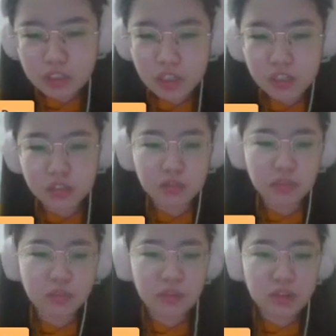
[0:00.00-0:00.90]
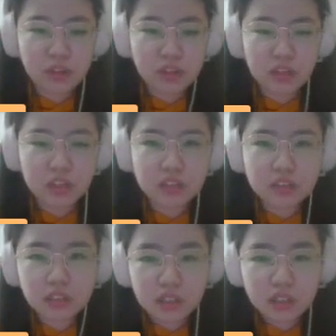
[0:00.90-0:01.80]
and we found
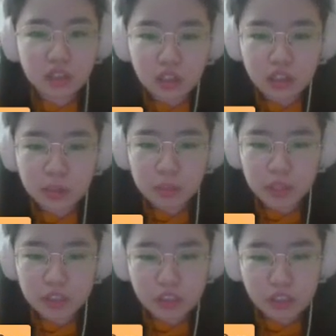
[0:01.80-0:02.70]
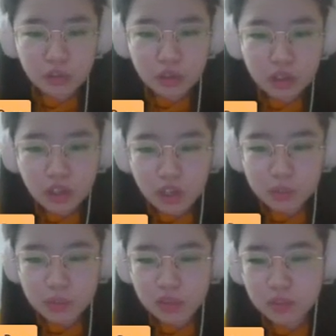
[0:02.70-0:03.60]
that bacteria
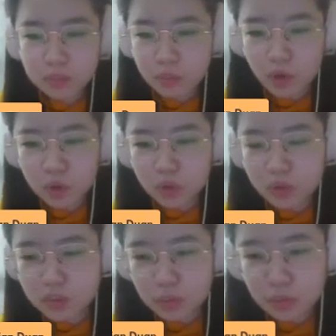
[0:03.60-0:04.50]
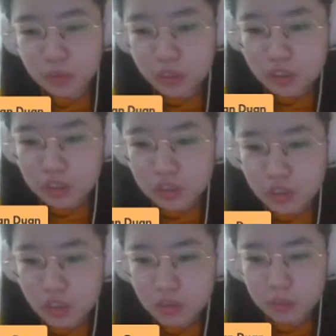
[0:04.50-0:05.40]
harbor more small proteins
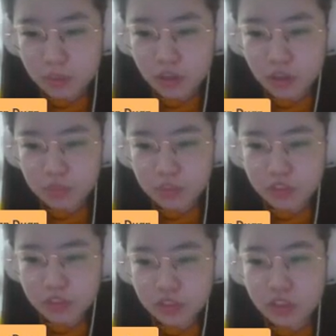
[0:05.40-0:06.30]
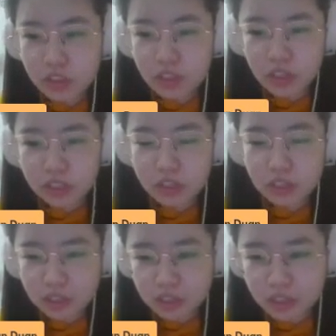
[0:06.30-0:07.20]
proportionally than
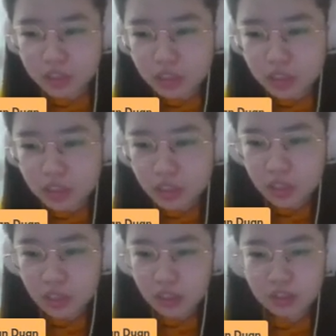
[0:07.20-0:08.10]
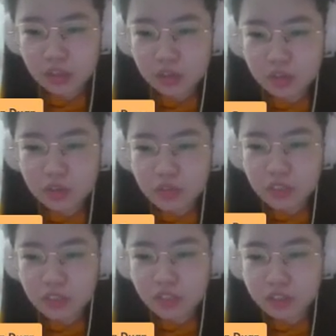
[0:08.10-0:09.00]
archaea. And also we
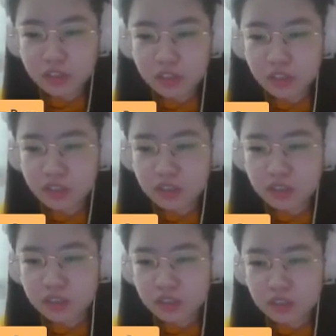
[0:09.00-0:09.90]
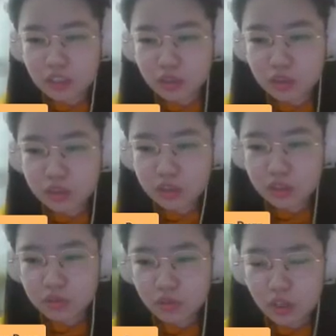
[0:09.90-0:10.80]
conducted a series
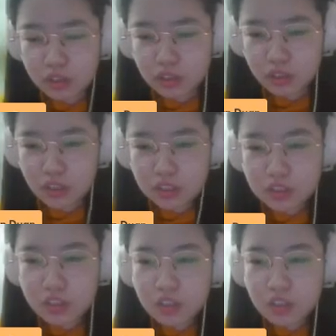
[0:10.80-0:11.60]
of quality tests